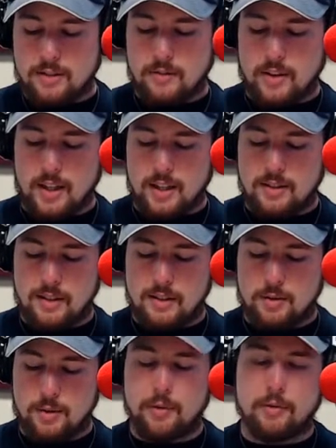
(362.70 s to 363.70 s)
of this,
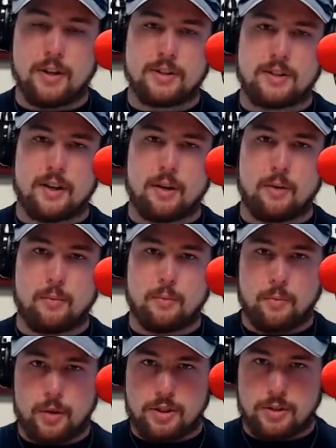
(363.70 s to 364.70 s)
his three friends there,
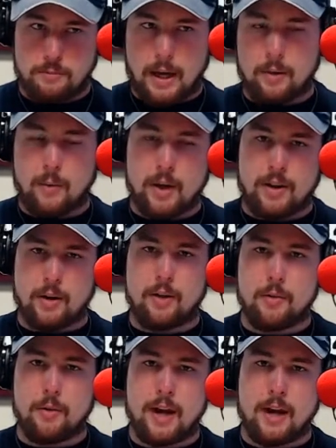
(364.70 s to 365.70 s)
which, by the way, their
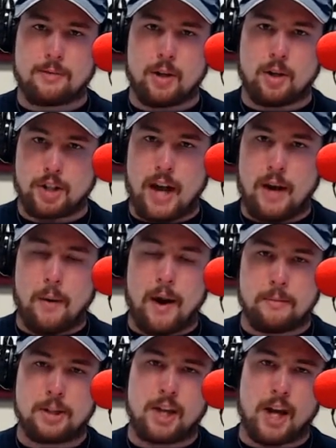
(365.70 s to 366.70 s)
other names are Shadrach,
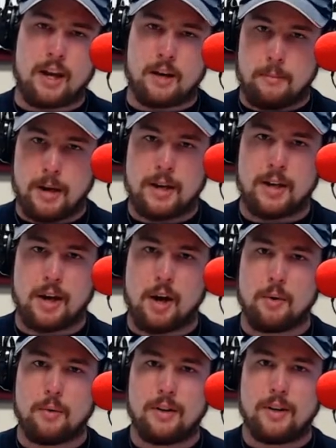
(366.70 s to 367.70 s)
Meshach, and
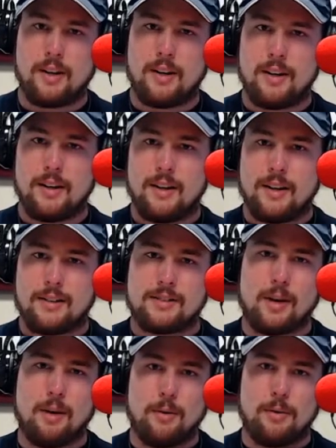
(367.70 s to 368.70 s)
Abednego,
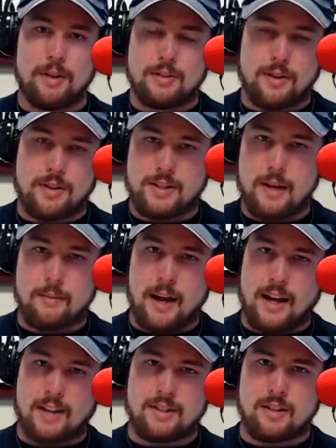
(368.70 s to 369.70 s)
so these are the same
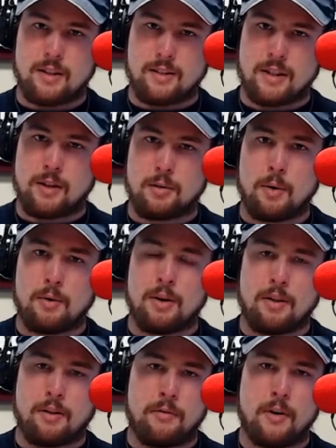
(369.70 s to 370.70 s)
guys that get thrown
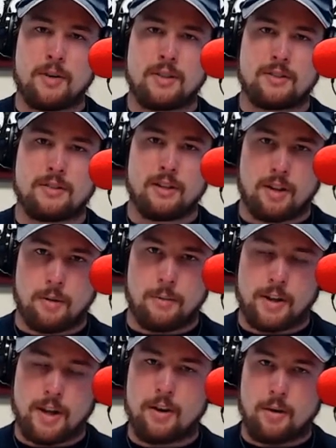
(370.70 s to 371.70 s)
into the furnace a little
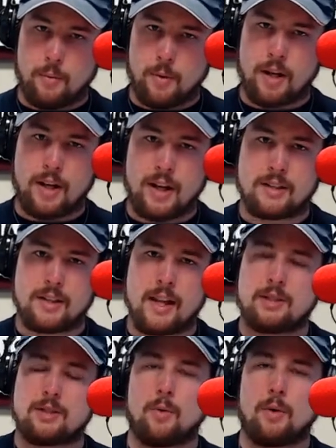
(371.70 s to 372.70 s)
bit later, and we're going to get to
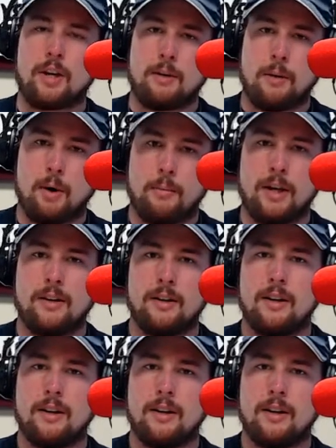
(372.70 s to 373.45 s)
that story in a moment.